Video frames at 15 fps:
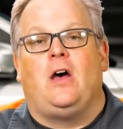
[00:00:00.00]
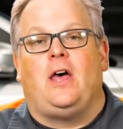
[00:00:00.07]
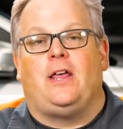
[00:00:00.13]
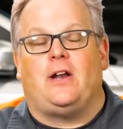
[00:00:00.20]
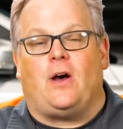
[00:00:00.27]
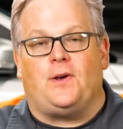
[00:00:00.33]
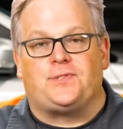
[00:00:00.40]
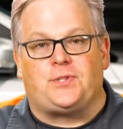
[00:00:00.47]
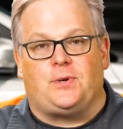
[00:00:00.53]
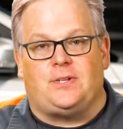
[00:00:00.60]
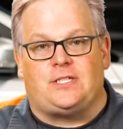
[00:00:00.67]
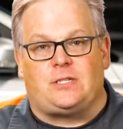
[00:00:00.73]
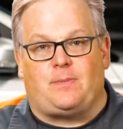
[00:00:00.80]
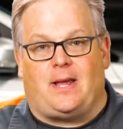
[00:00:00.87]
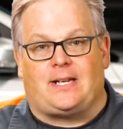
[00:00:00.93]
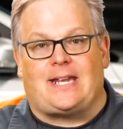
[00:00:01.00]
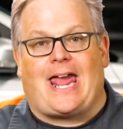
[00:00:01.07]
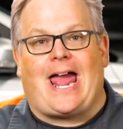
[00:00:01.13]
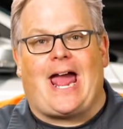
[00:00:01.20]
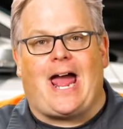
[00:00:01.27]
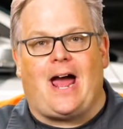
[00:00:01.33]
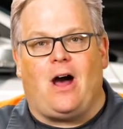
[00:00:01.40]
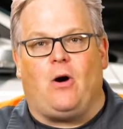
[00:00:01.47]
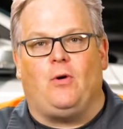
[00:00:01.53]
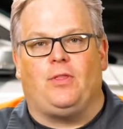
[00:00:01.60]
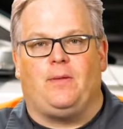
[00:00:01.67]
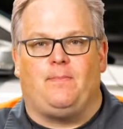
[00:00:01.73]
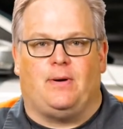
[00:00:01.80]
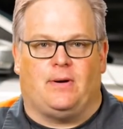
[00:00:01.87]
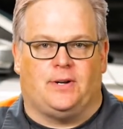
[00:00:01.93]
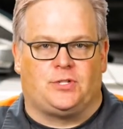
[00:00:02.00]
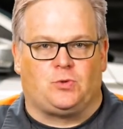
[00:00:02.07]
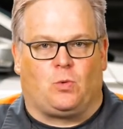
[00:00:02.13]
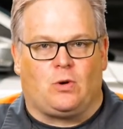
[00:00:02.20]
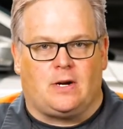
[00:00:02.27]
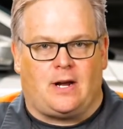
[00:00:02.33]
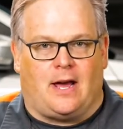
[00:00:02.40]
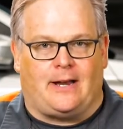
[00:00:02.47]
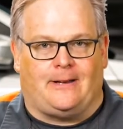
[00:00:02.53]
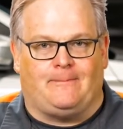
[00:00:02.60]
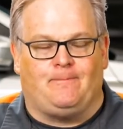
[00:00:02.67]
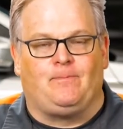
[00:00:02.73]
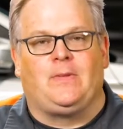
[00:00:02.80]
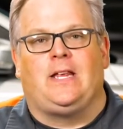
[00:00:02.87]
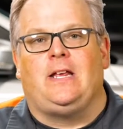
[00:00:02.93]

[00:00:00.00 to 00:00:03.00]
and also inspect how the bearings work on it.